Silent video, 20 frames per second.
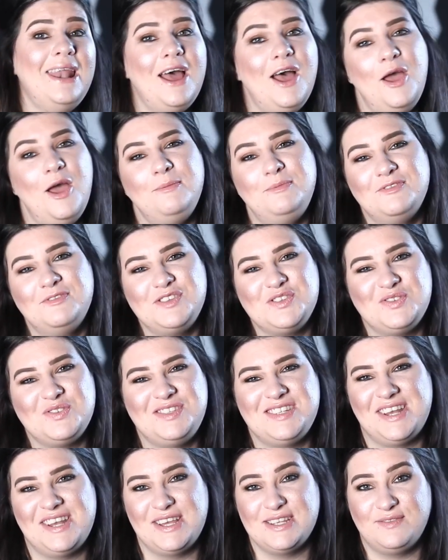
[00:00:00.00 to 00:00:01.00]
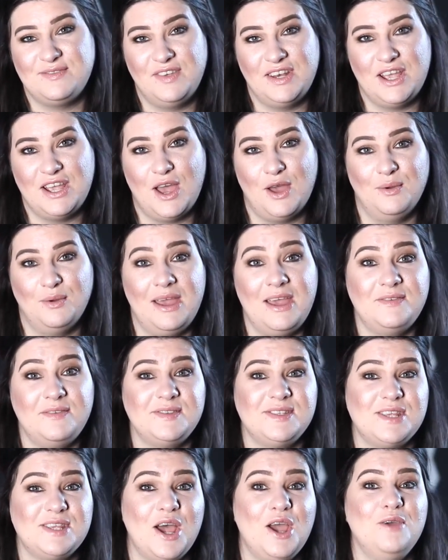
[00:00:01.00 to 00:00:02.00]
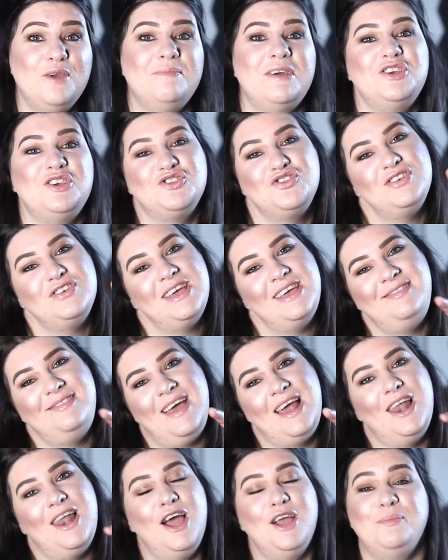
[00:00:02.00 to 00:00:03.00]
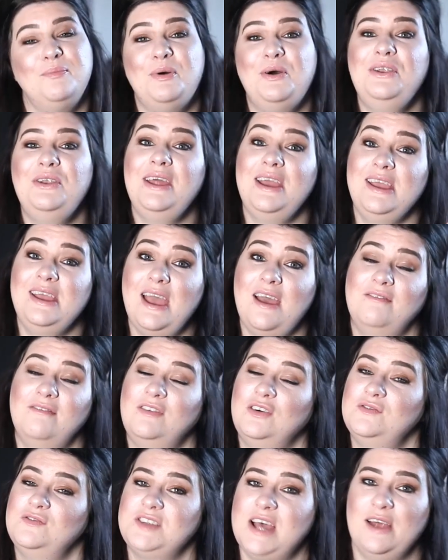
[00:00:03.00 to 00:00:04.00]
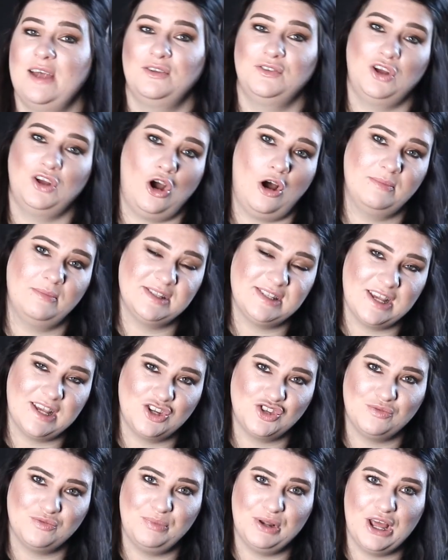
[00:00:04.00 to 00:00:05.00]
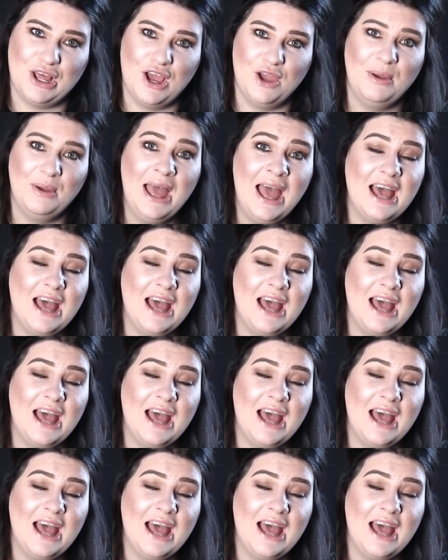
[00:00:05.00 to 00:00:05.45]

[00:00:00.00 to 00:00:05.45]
I hope you enjoyed today's video. If so, make sure you hit that like button and get involved down on the comment section below.